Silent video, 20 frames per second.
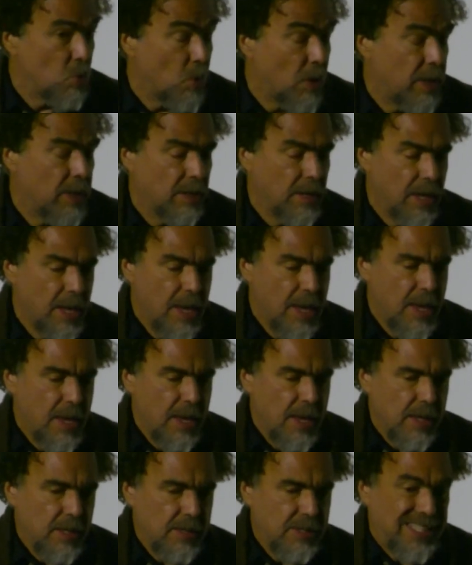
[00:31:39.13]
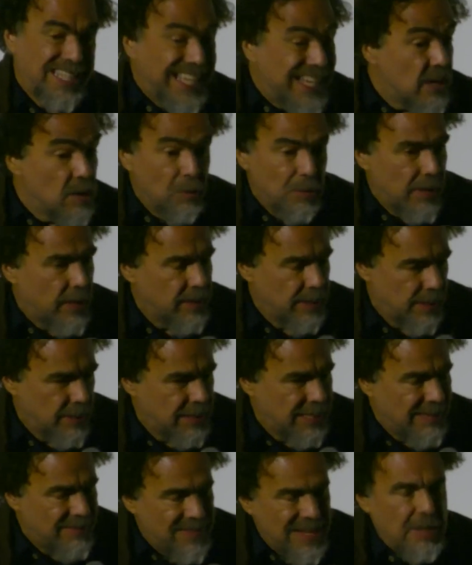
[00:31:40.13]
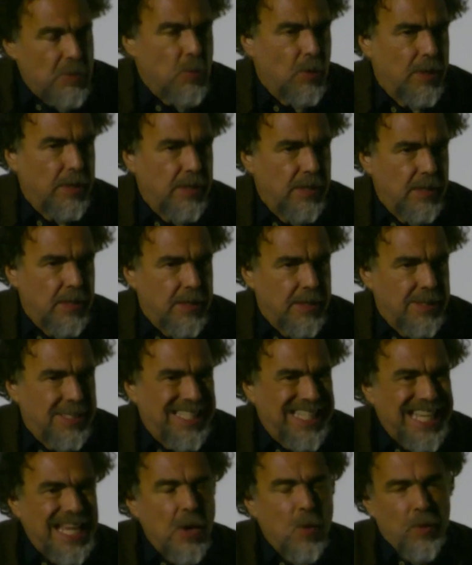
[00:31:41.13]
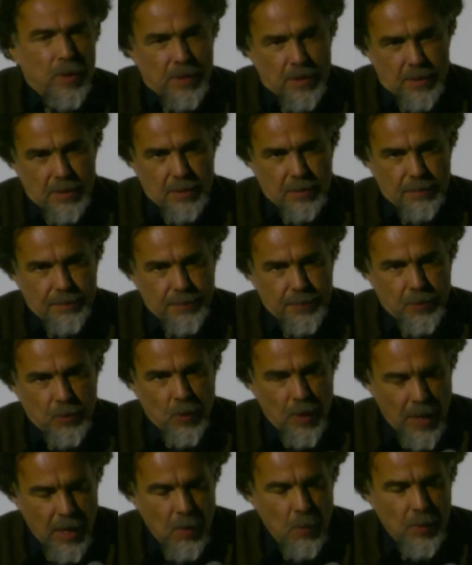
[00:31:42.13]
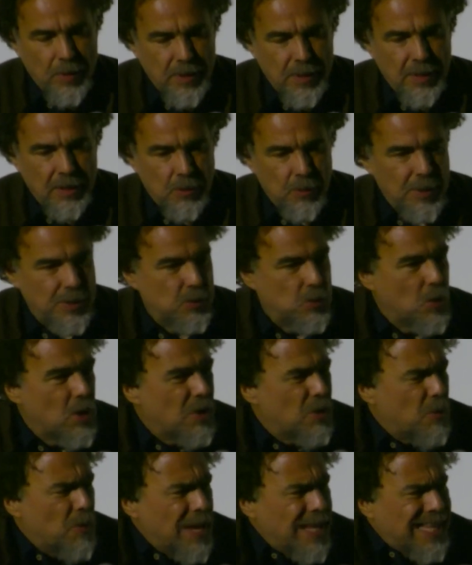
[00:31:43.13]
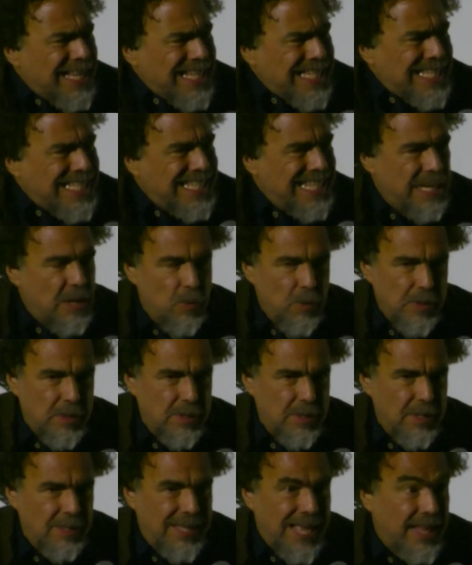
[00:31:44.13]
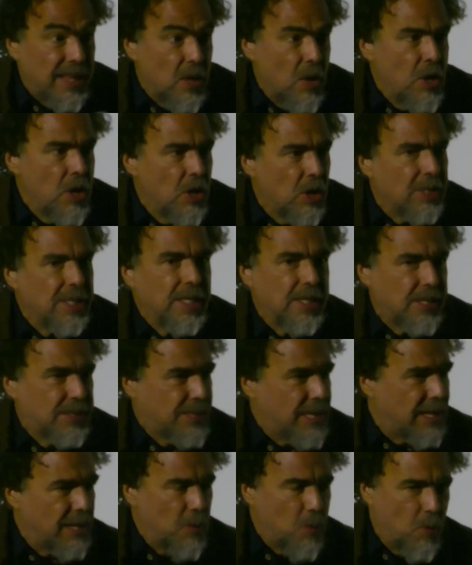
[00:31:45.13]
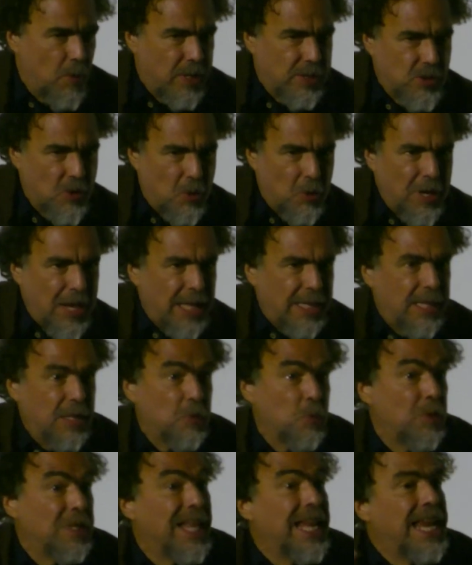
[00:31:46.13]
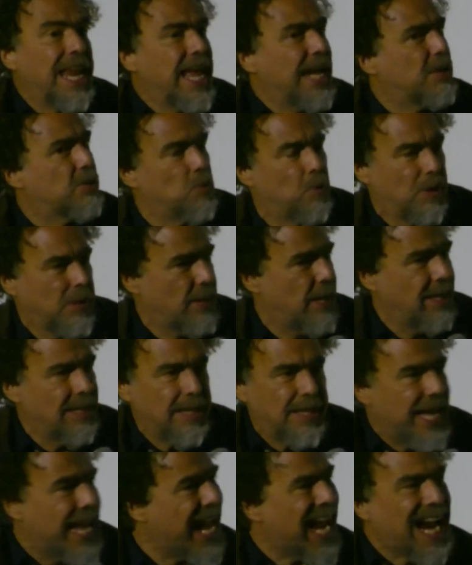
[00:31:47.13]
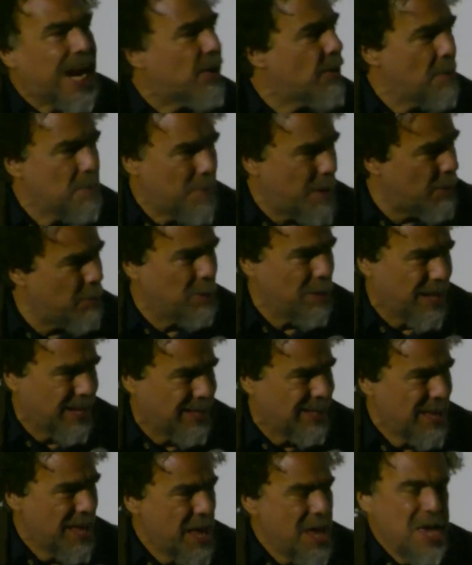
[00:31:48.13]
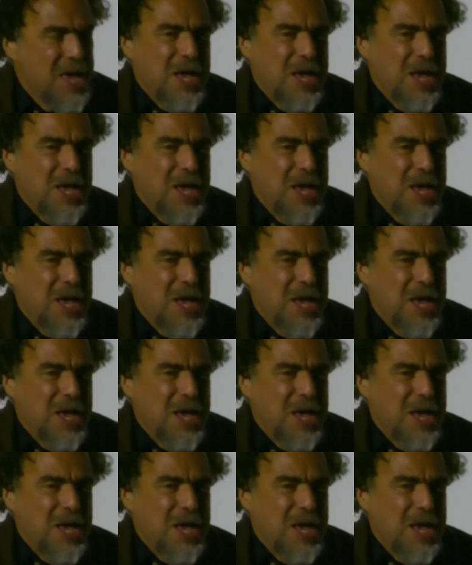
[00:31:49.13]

one singular, individually, a sequence. So I was interested to create a sequence that not necessarily was connected with the next one. I didn't care about that.